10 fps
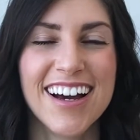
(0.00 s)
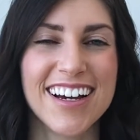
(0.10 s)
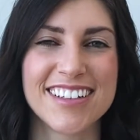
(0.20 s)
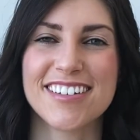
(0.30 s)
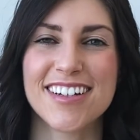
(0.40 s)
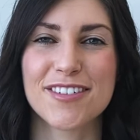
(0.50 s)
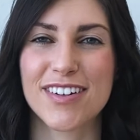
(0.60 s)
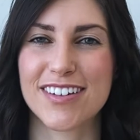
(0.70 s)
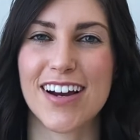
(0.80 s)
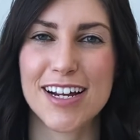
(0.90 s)
and you just
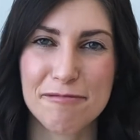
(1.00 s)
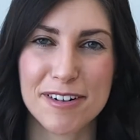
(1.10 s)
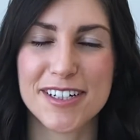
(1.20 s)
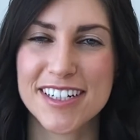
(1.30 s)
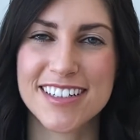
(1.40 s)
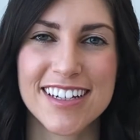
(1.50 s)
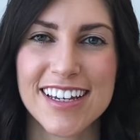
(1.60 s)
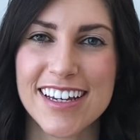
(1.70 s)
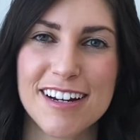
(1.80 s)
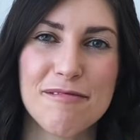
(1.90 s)
regret purchasing
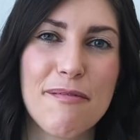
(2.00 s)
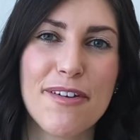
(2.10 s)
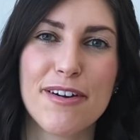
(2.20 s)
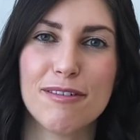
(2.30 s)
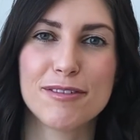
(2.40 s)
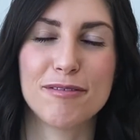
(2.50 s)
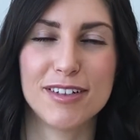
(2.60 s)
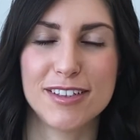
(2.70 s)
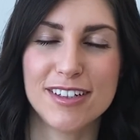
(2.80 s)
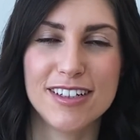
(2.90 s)
it, and maybe you have to
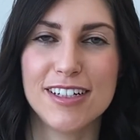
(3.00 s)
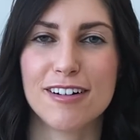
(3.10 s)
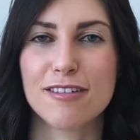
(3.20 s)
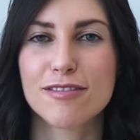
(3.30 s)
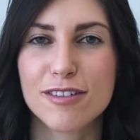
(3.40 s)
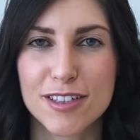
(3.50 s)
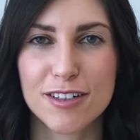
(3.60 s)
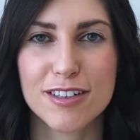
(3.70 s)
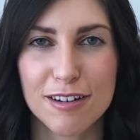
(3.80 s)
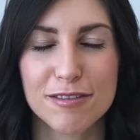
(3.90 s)
return it or force
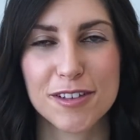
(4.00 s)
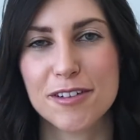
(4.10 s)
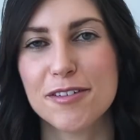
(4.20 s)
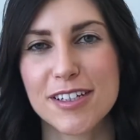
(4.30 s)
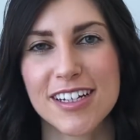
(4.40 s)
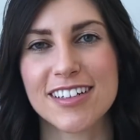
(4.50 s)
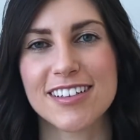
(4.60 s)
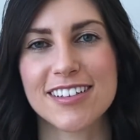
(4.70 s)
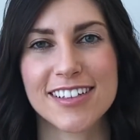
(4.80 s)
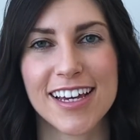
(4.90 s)
yourself to use it
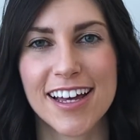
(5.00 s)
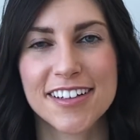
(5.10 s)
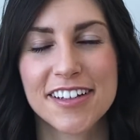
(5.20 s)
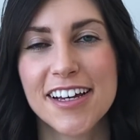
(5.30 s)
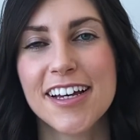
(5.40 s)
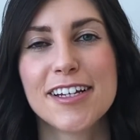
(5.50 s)
until the end.